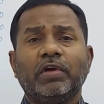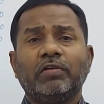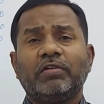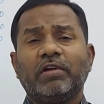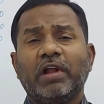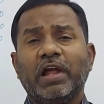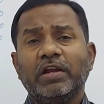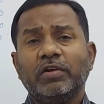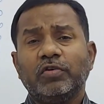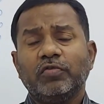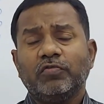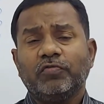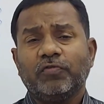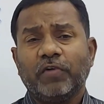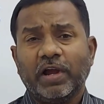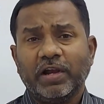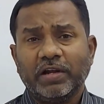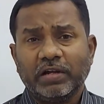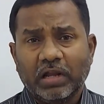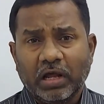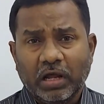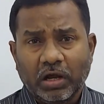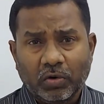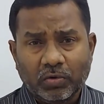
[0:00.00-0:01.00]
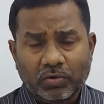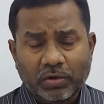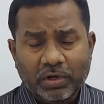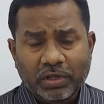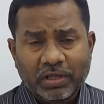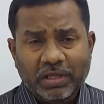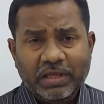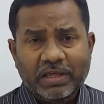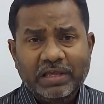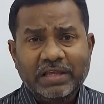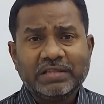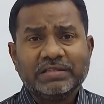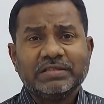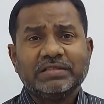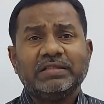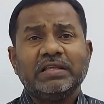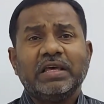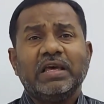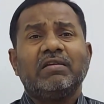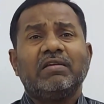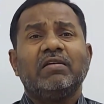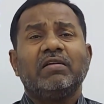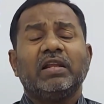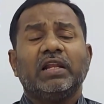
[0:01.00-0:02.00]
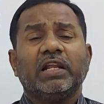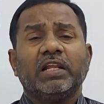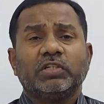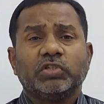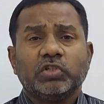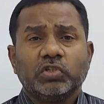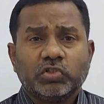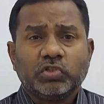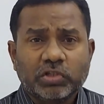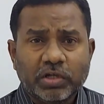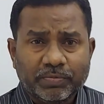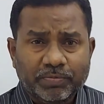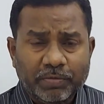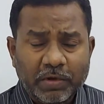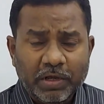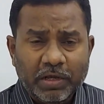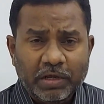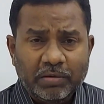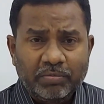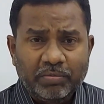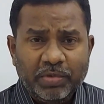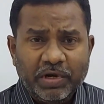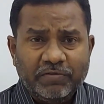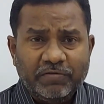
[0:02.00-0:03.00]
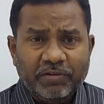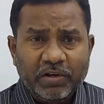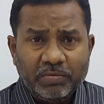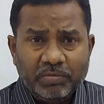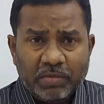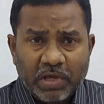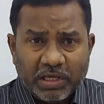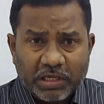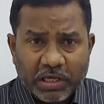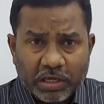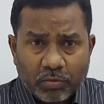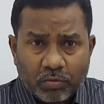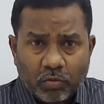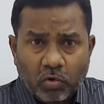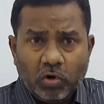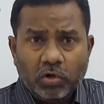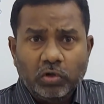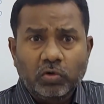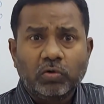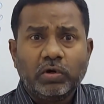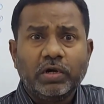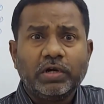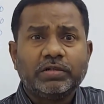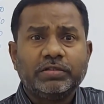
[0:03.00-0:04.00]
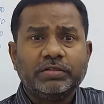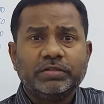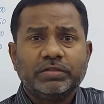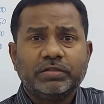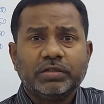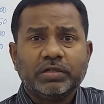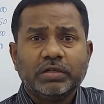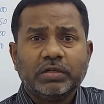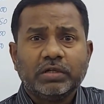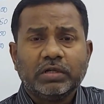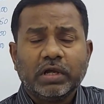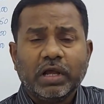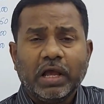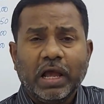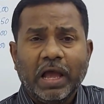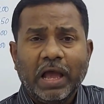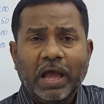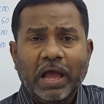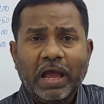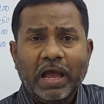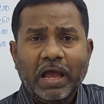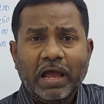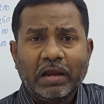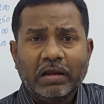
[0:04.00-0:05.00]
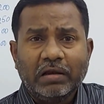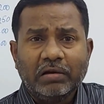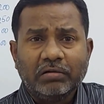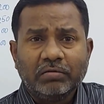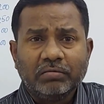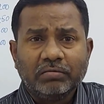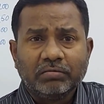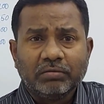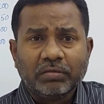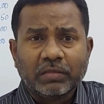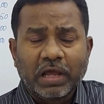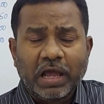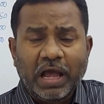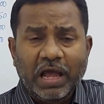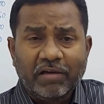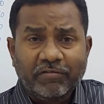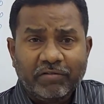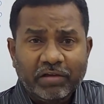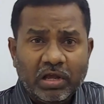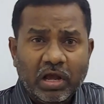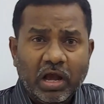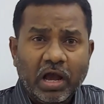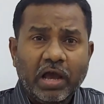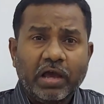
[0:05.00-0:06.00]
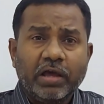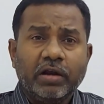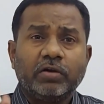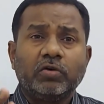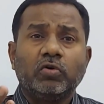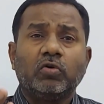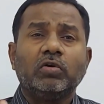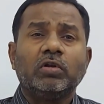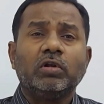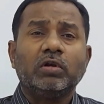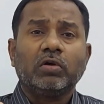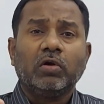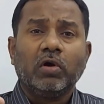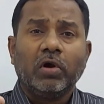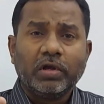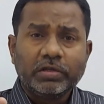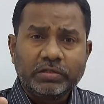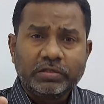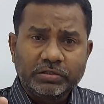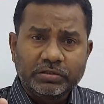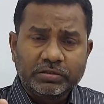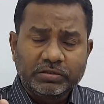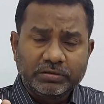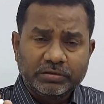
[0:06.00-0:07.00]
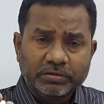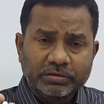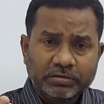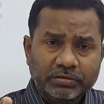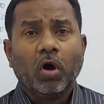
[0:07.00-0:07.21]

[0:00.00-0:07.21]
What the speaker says: We are trying to find out, is there a relationship between making more units and having higher total cost?